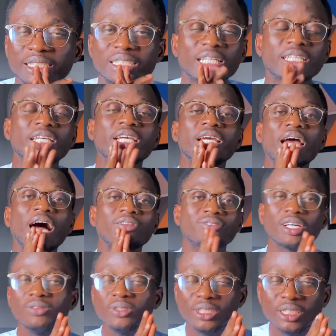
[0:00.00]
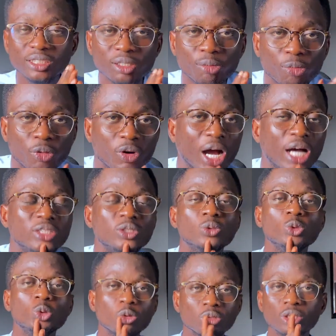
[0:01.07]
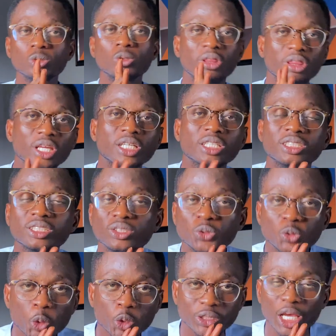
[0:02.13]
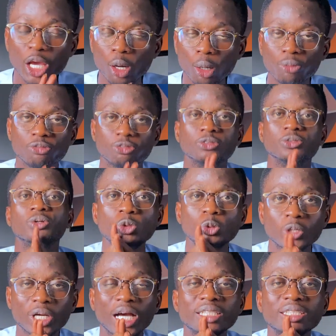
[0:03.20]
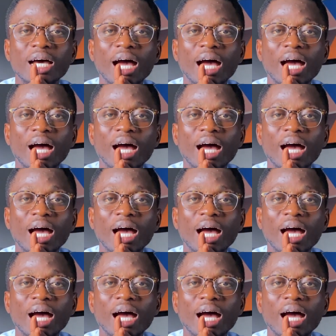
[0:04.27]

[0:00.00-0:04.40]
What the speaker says: Like, after reading the book and you think it is not helpful, you can